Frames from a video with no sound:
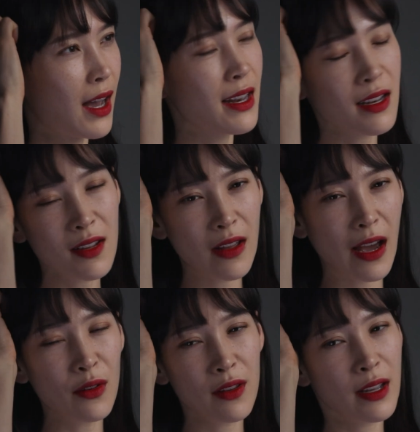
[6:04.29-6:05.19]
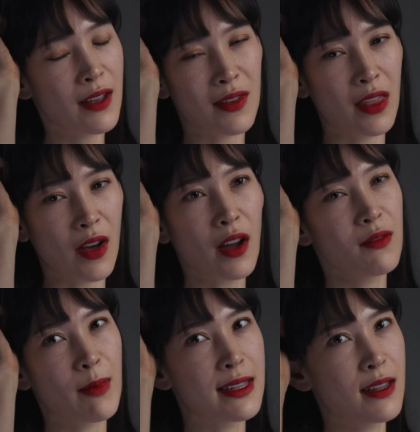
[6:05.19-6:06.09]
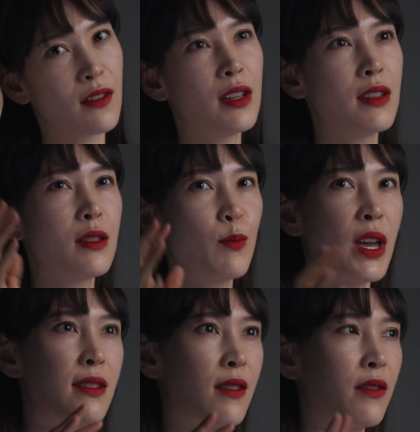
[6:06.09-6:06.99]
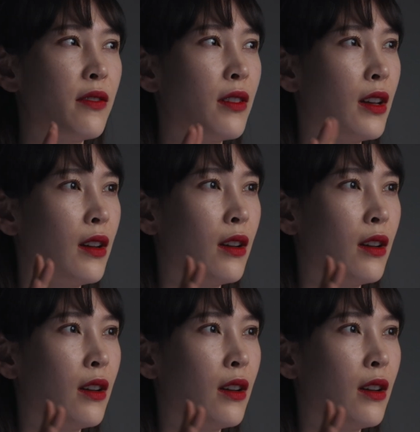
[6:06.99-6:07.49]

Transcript: I don't think I even thought of myself in the space of